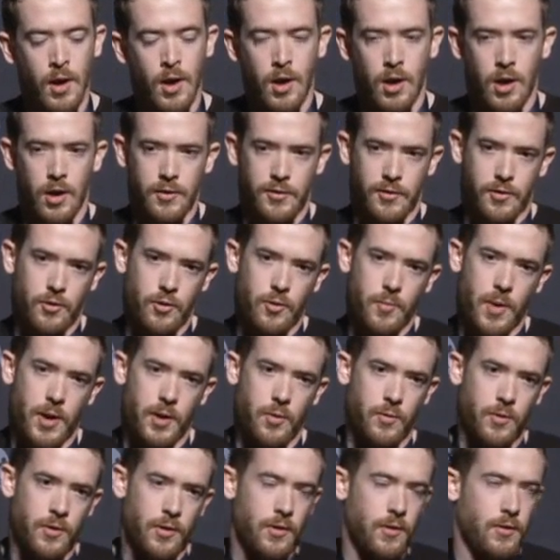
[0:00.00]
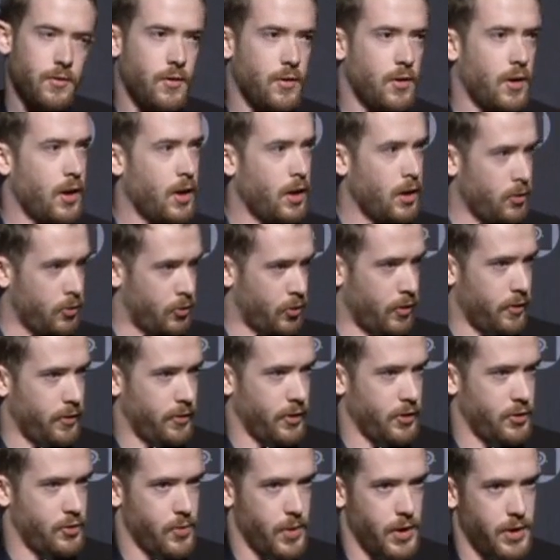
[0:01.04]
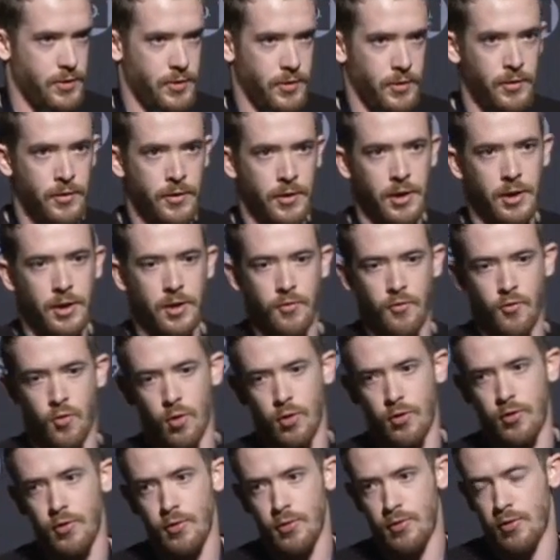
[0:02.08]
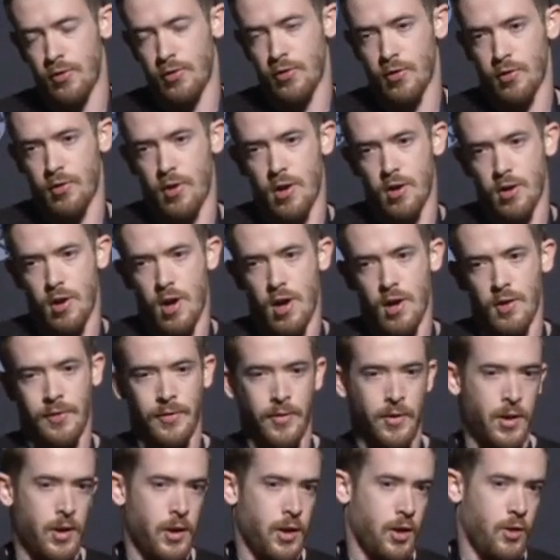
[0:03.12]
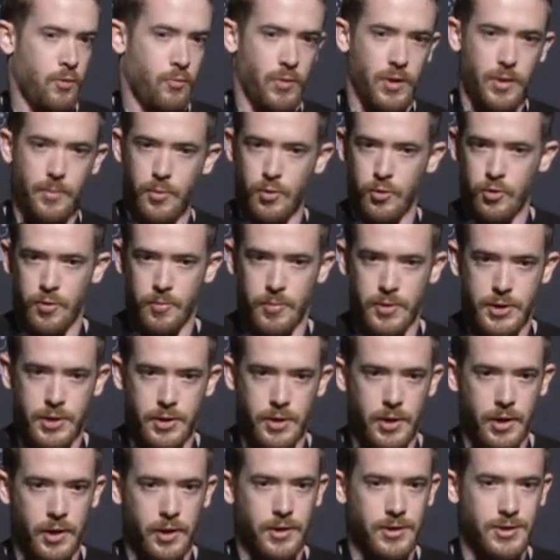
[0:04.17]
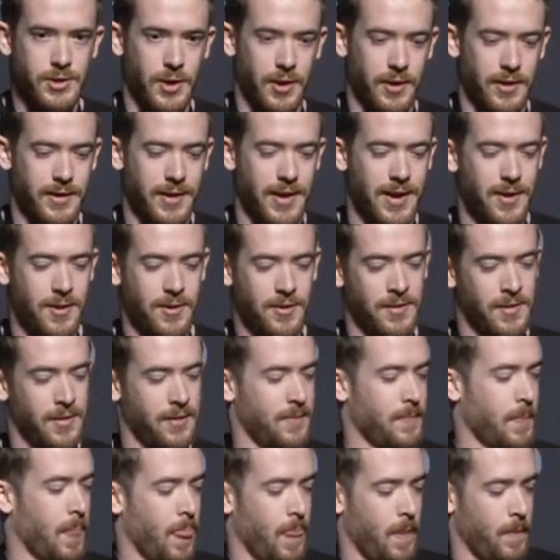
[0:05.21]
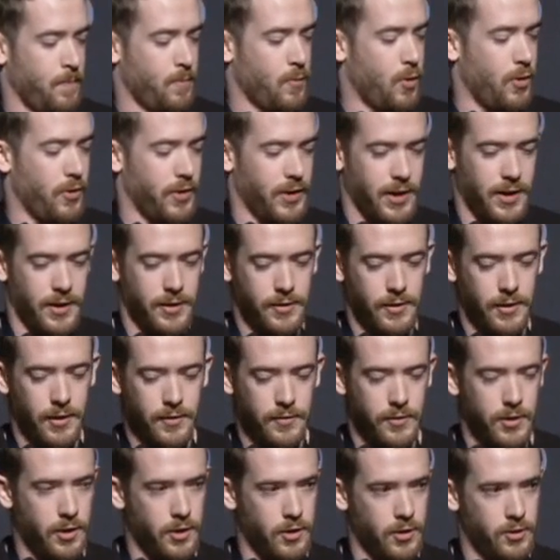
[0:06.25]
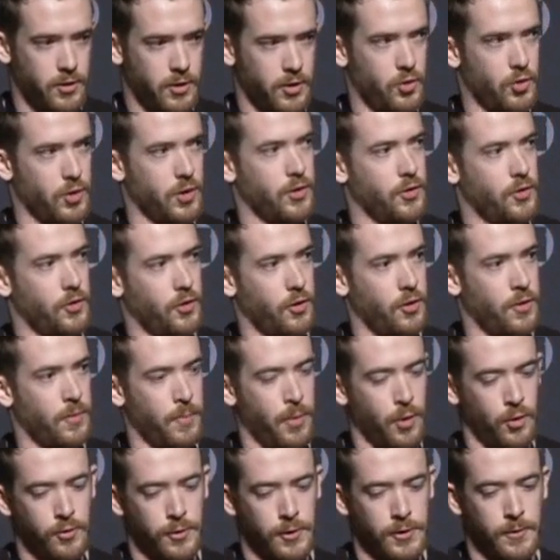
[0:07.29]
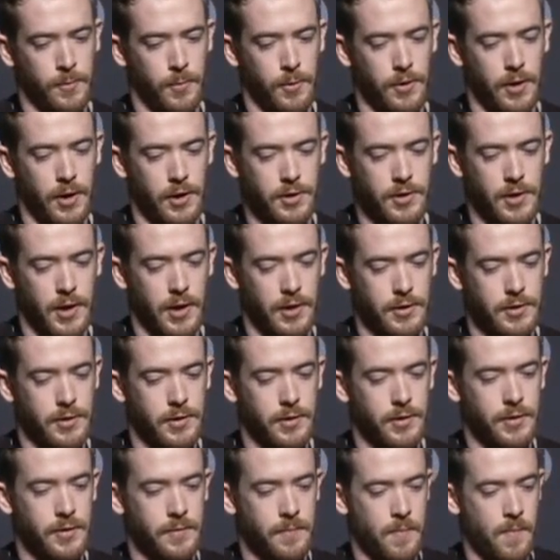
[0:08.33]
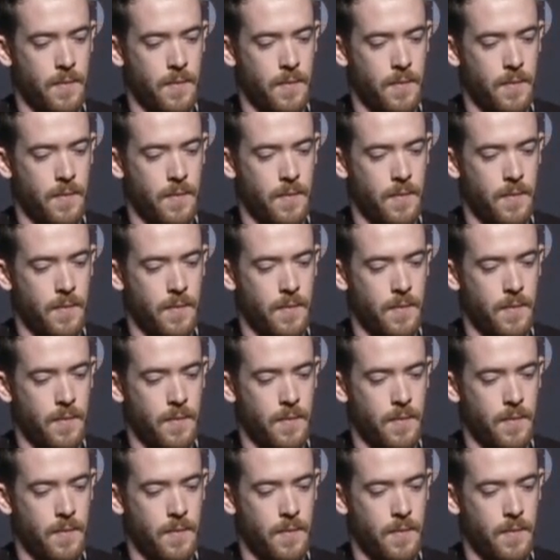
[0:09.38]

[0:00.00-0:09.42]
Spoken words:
Also you might, in certain situations, need to force users to log off, reboot the machine, shut it down, all that kind of stuff to trigger certain post-exploitation actions.